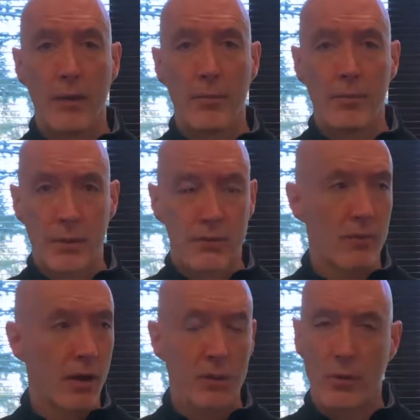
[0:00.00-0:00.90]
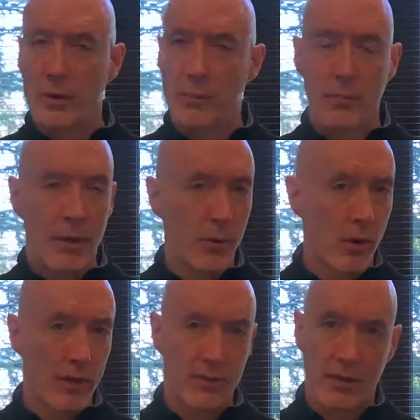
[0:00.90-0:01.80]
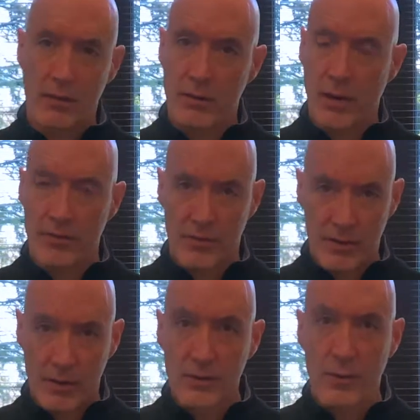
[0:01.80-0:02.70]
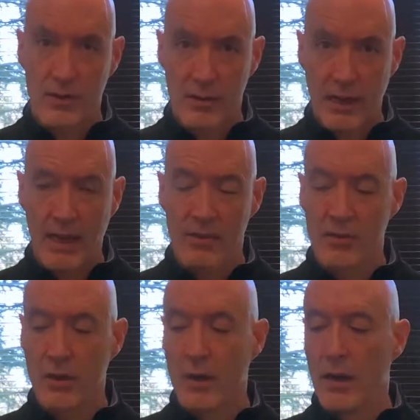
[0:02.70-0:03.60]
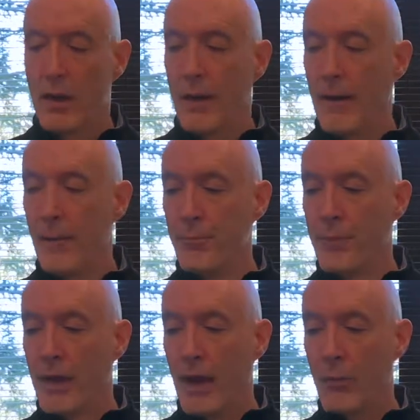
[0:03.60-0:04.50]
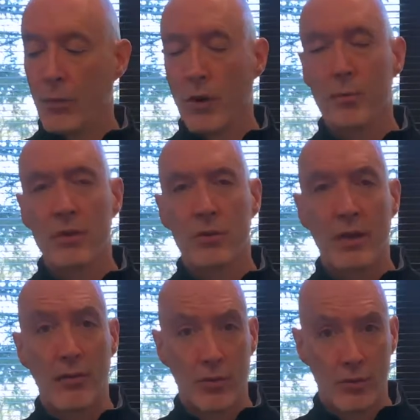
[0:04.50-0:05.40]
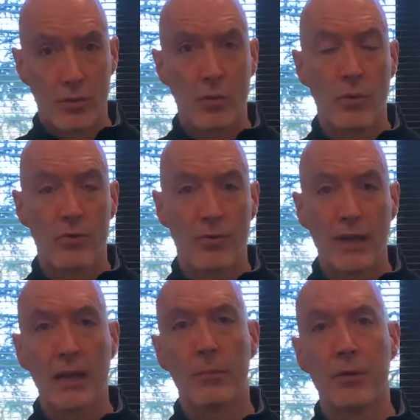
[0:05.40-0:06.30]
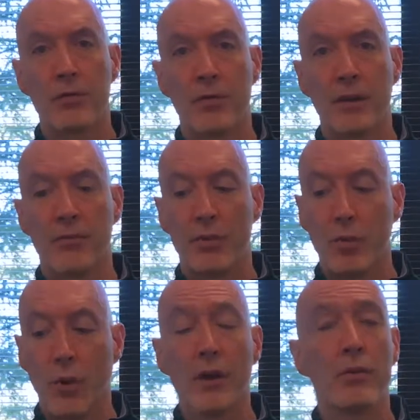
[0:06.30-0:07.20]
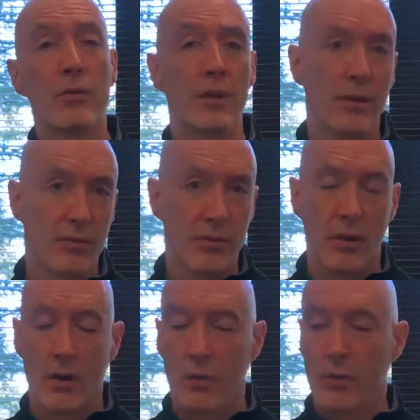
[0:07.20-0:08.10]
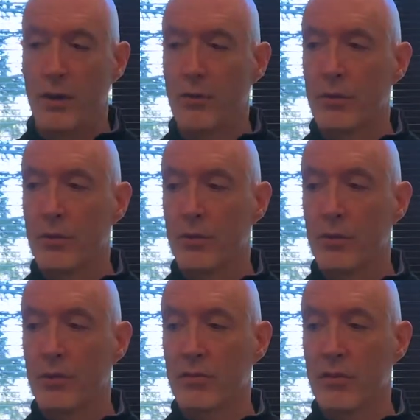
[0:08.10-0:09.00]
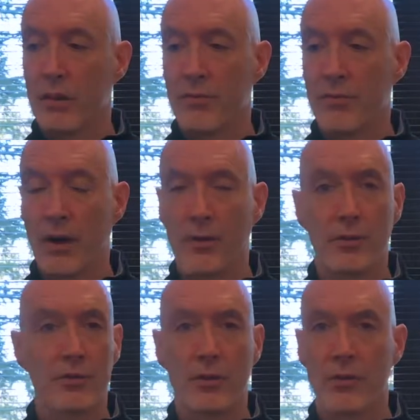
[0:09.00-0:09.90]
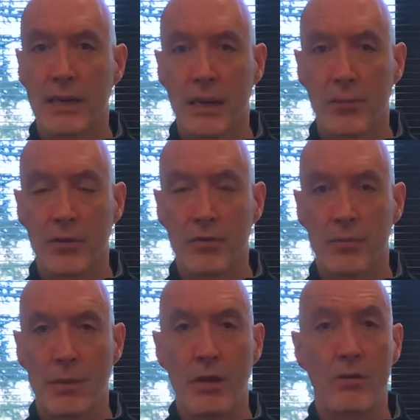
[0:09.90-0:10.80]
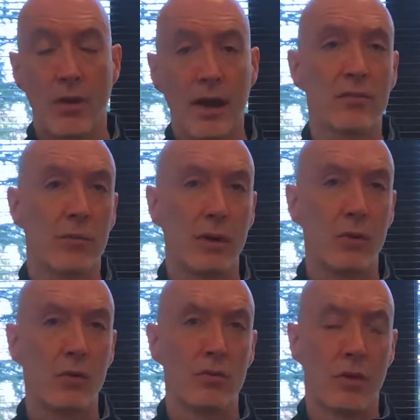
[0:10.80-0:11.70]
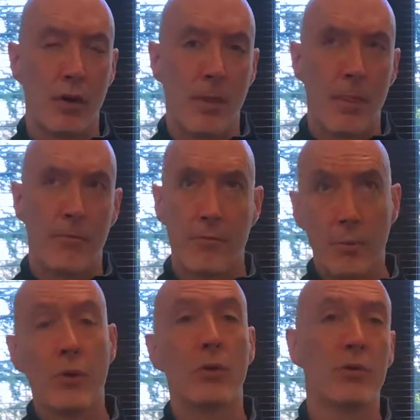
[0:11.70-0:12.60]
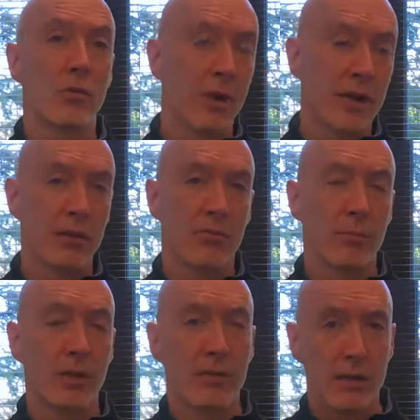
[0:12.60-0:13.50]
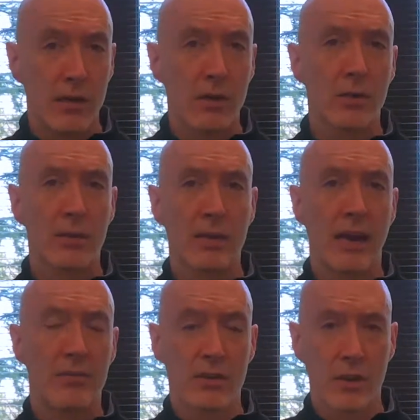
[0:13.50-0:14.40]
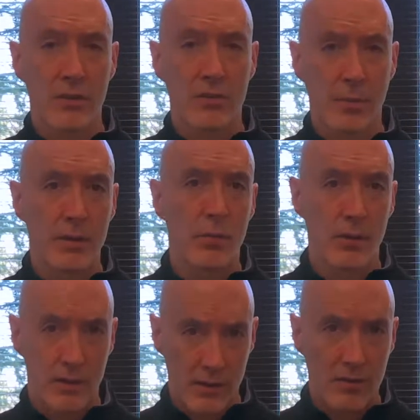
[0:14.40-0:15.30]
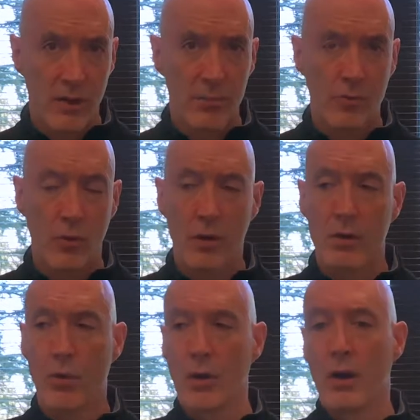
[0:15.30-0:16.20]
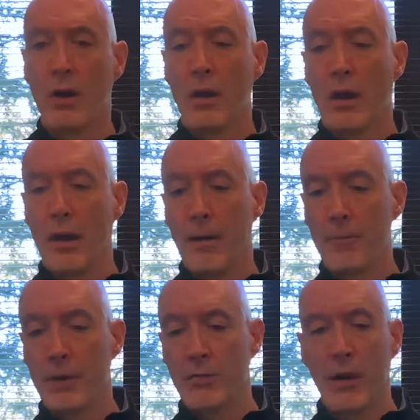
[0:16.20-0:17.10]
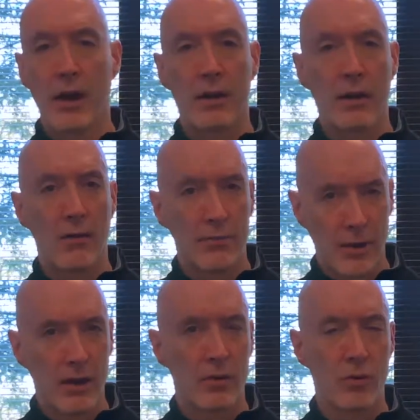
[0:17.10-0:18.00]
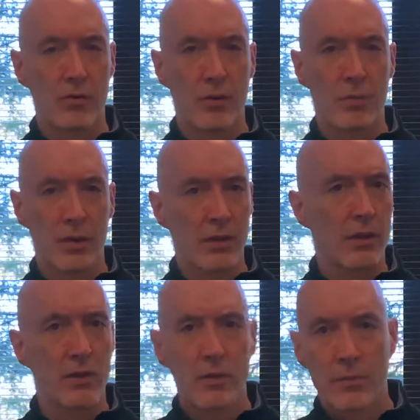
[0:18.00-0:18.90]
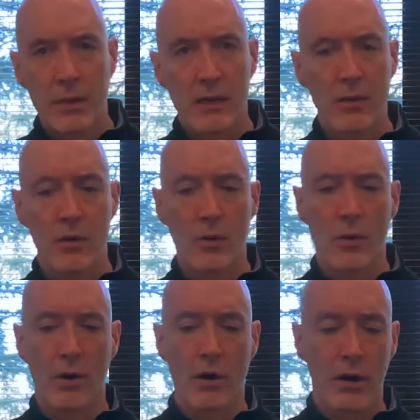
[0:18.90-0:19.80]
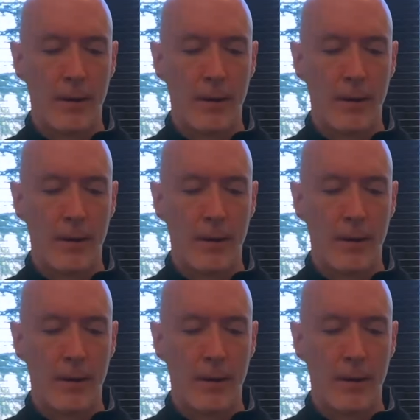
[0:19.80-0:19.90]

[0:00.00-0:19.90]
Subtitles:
because you're not going to be memorizing, obviously, this much text. And we want to make sure we have those tools available so that if you want to do this, what you can do is, if others on your campus, maybe you've got somebody who's familiar with directing from the theater, but they haven't done something with this type of work, or you've got a friend who's a particularly good speaker or